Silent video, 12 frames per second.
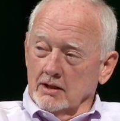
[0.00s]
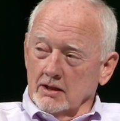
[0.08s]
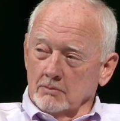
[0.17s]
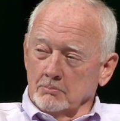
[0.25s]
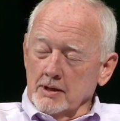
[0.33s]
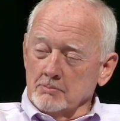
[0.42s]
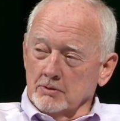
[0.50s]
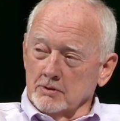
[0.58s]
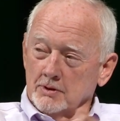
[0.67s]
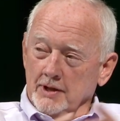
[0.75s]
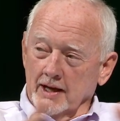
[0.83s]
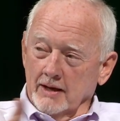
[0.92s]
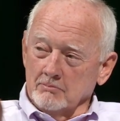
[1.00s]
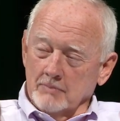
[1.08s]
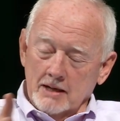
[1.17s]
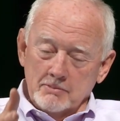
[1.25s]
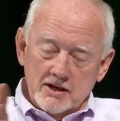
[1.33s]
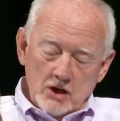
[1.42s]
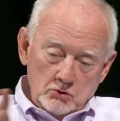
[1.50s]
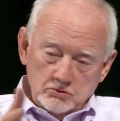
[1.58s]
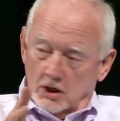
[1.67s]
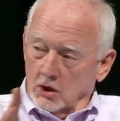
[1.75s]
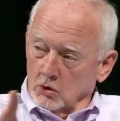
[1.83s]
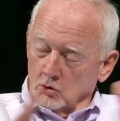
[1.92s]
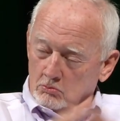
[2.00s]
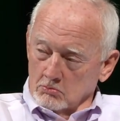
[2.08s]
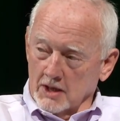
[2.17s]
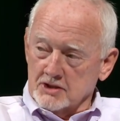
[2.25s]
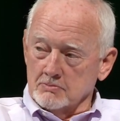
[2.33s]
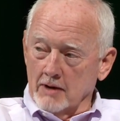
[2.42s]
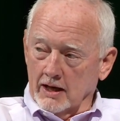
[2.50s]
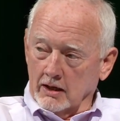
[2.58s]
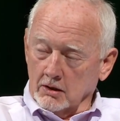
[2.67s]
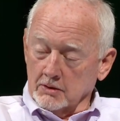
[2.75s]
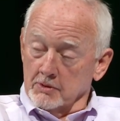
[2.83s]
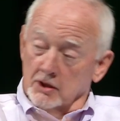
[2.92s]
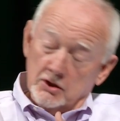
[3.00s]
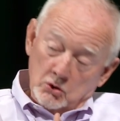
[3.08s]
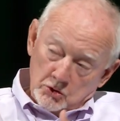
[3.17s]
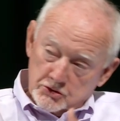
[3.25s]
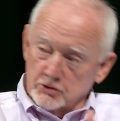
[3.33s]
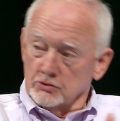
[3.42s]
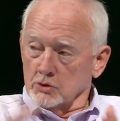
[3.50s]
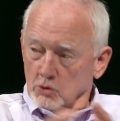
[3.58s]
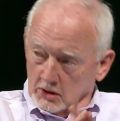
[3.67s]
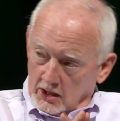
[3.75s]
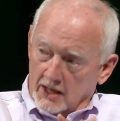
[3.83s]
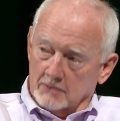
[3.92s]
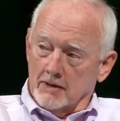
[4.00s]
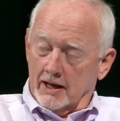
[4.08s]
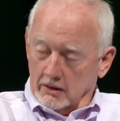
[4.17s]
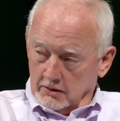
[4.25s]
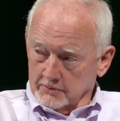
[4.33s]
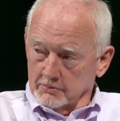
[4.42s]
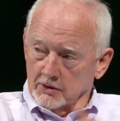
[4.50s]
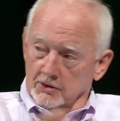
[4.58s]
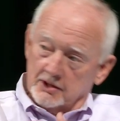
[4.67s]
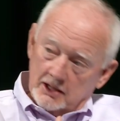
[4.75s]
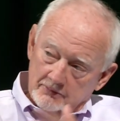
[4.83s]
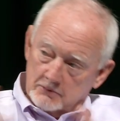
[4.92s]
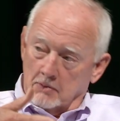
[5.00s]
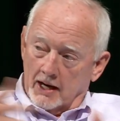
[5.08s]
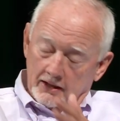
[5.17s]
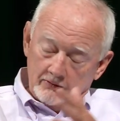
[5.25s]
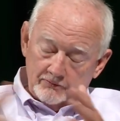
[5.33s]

people that maybe don't know much about our community. Of course, you knew a lot about our community coming back and